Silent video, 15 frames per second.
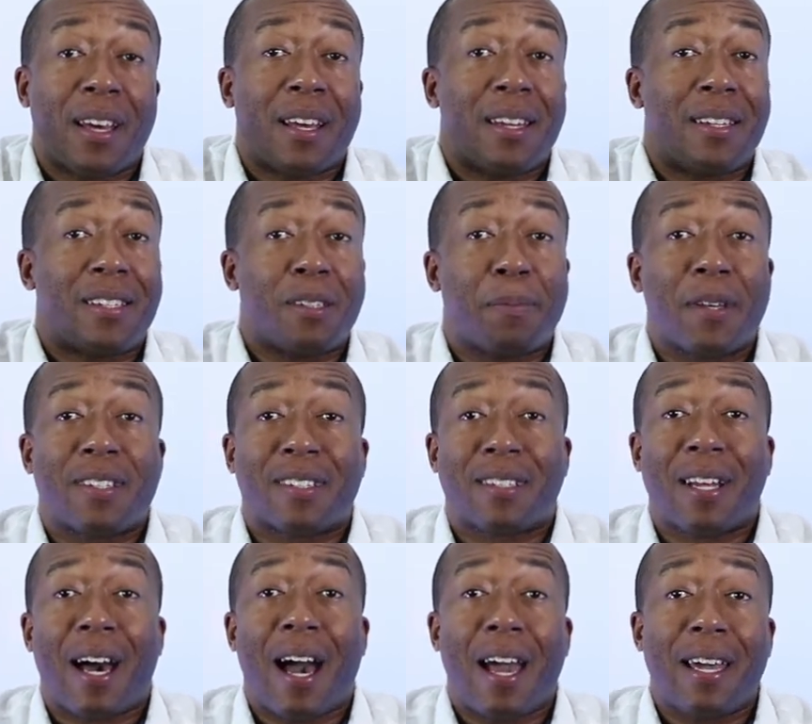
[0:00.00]
This has been
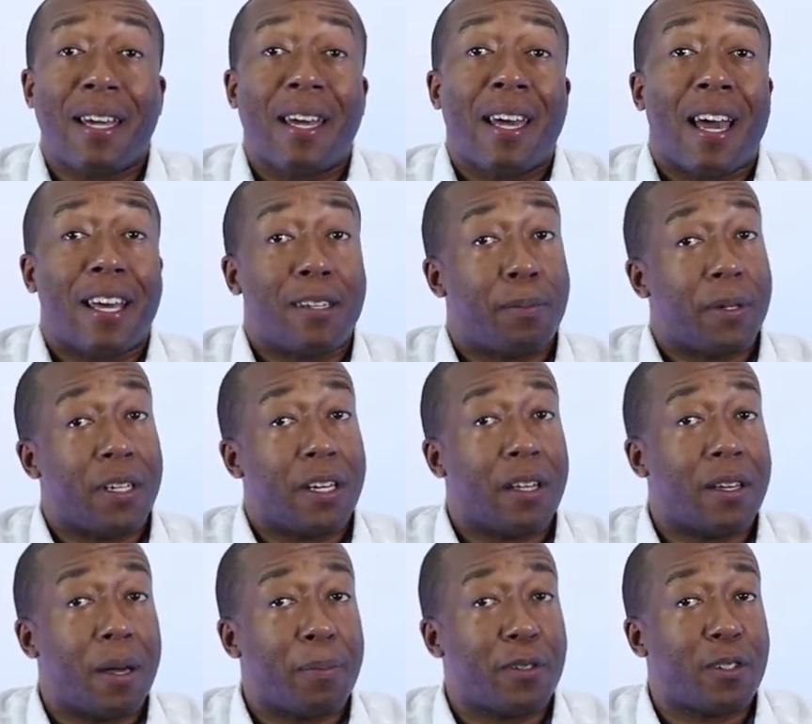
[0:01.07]
Sly, and it's been
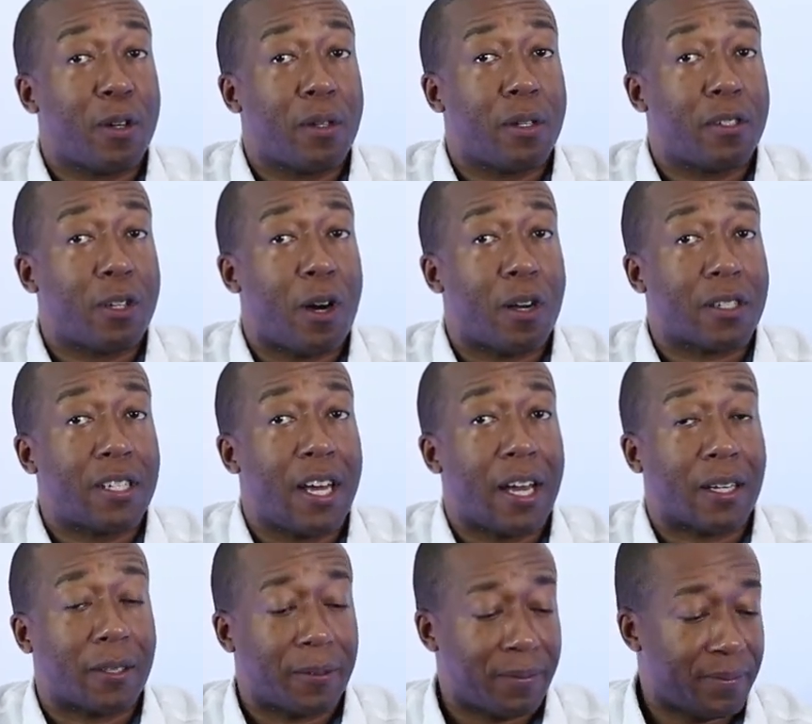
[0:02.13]
another episode of Talk Tech.